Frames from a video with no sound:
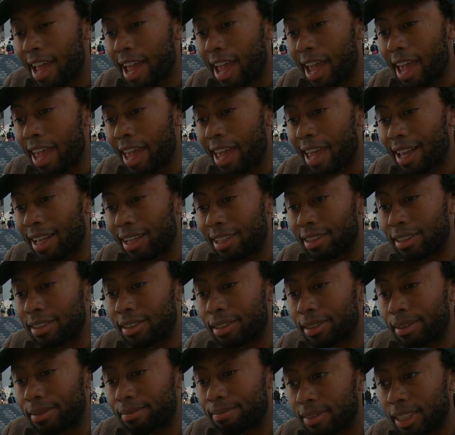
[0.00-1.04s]

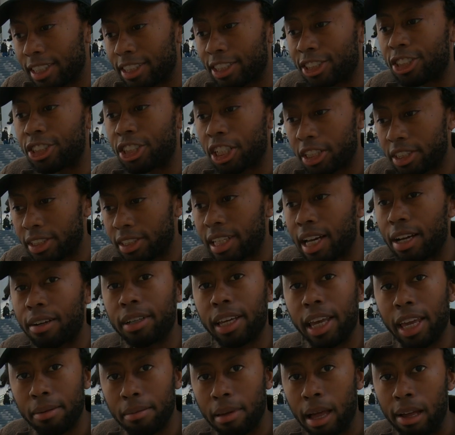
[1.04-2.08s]
and it just now
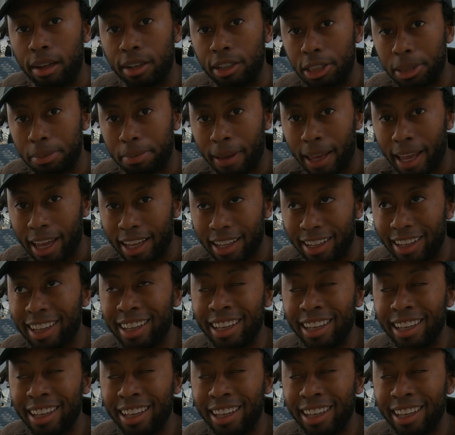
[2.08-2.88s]
came out in Japan.